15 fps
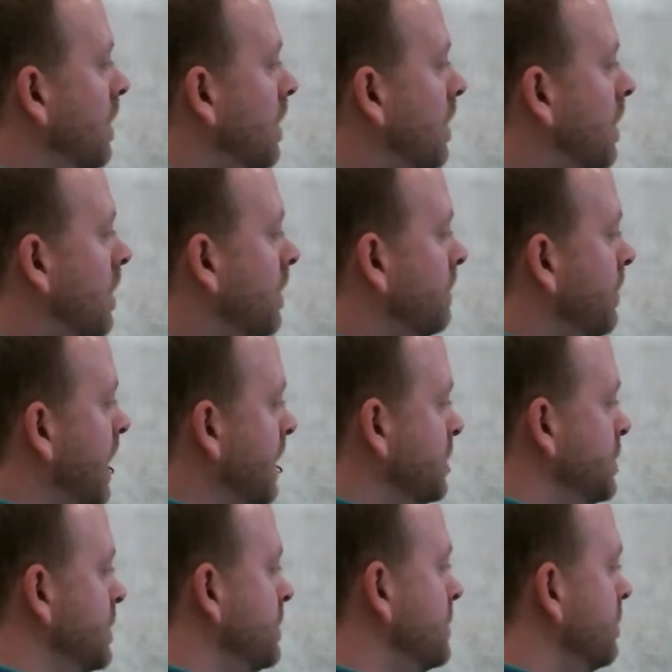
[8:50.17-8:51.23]
our
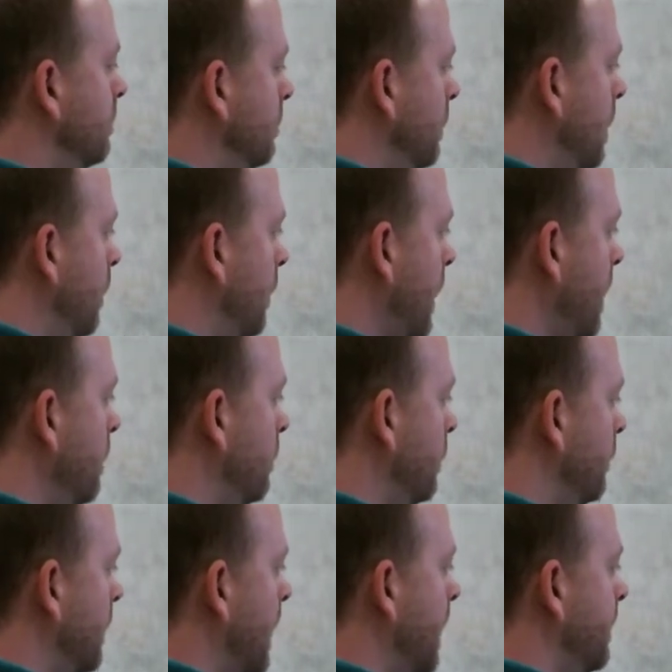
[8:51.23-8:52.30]
fractions. Okay,
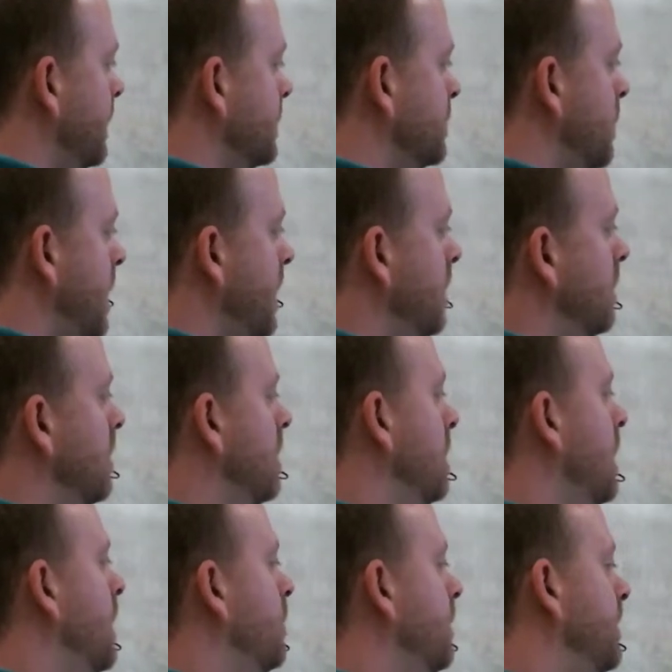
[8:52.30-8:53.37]
we've got it this way,
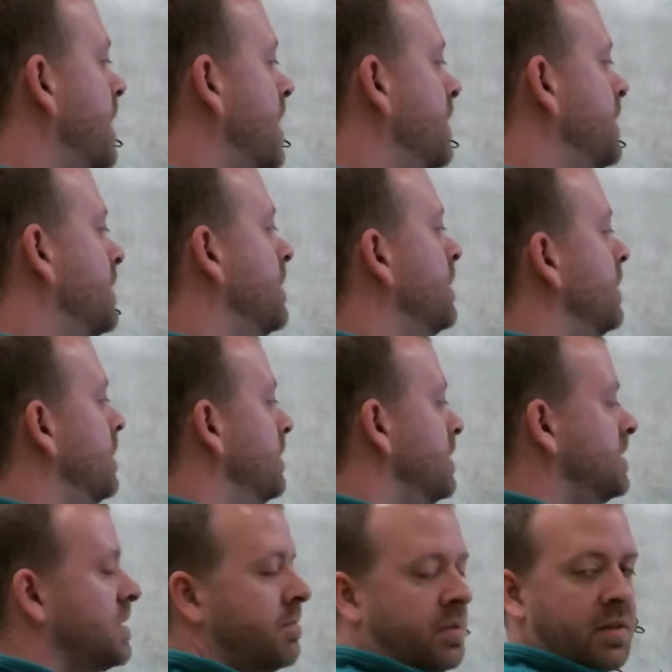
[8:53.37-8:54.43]
and we've got it the
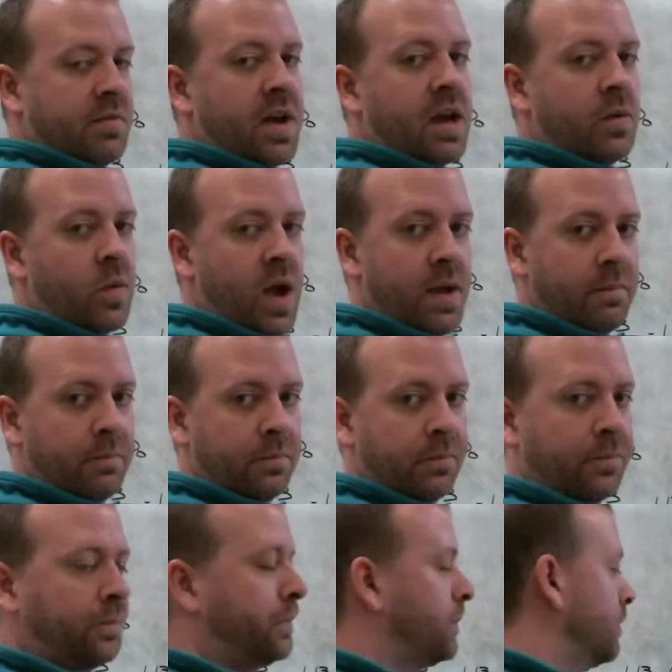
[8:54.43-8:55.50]
simplified way.
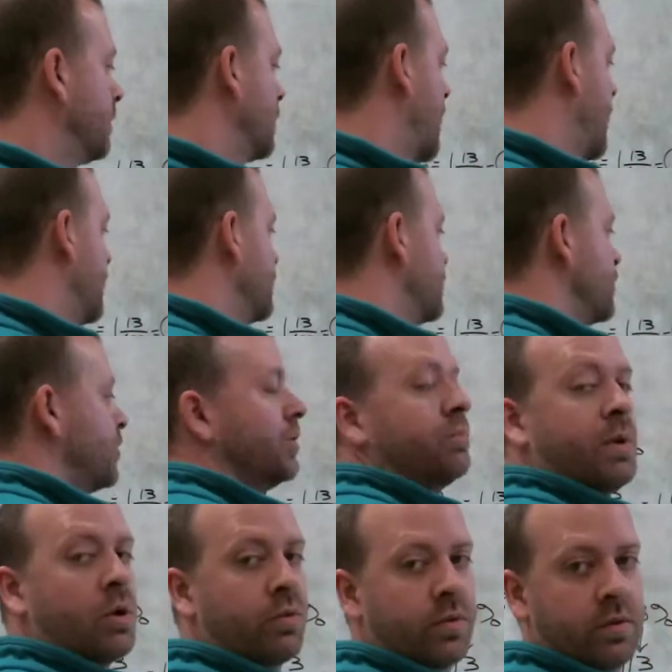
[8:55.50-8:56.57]
I can show you
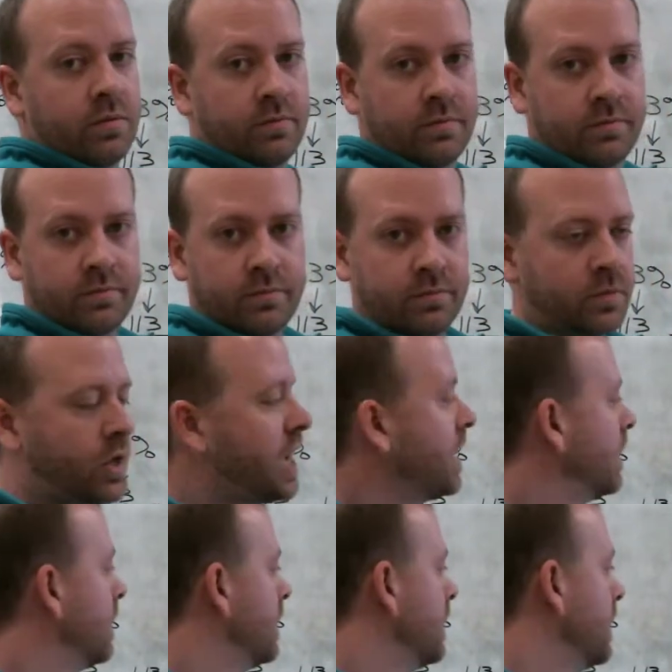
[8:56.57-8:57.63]
both. Okay,
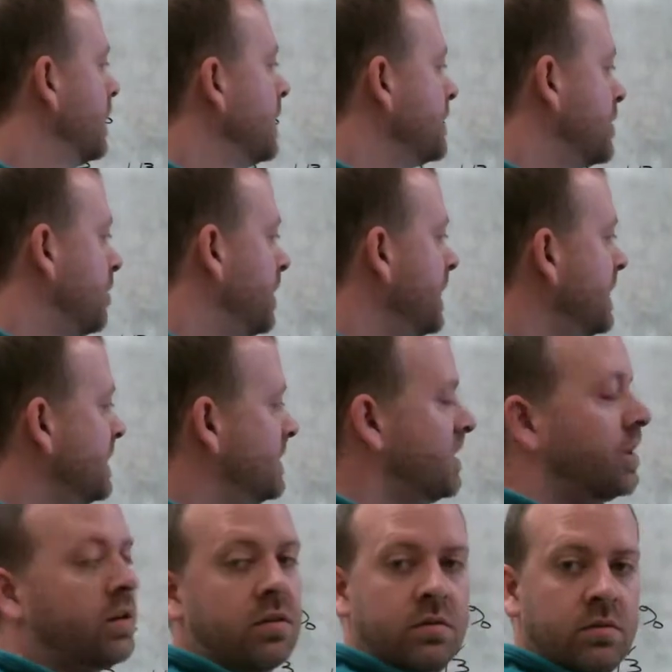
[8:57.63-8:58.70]
this will be
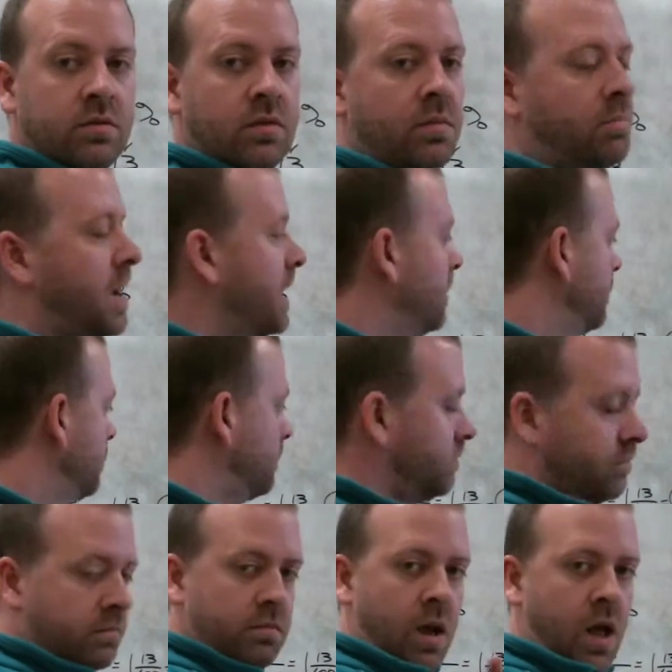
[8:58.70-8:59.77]
easier, but
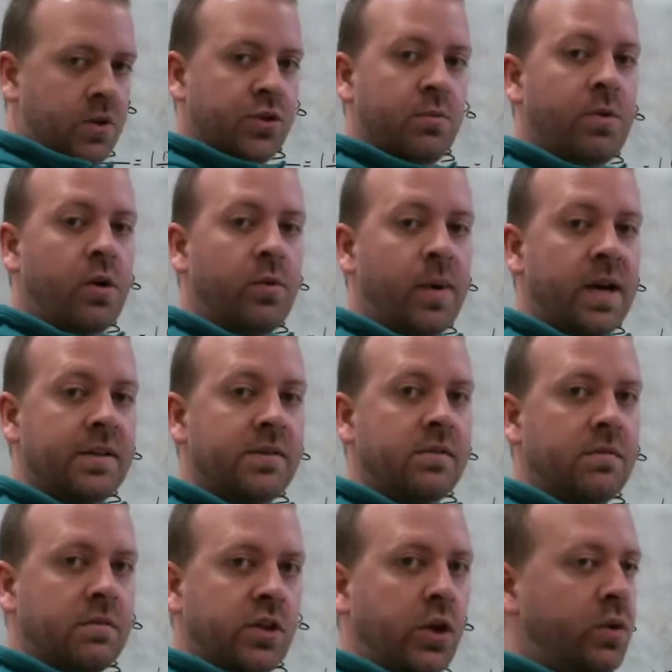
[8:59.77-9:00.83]
I'll do both ways
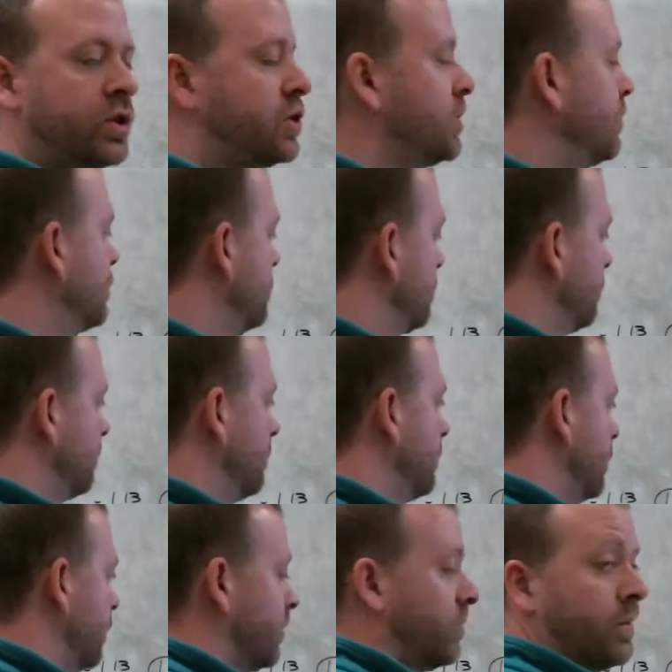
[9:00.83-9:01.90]
so you can choose.
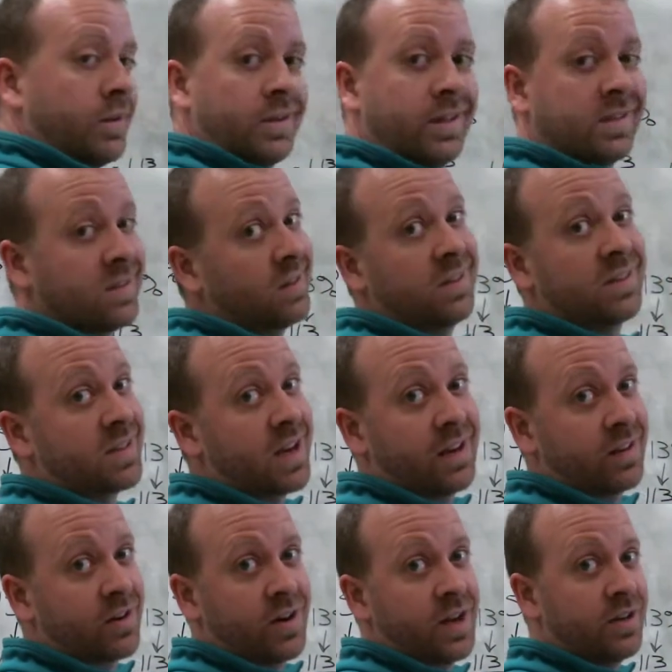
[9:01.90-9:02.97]
You're the one that's getting
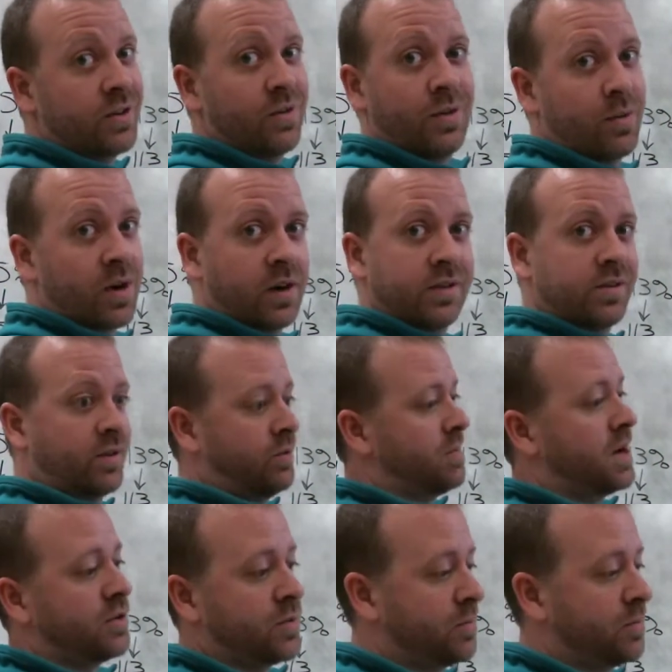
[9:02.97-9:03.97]
the grade and doing the work, so you might as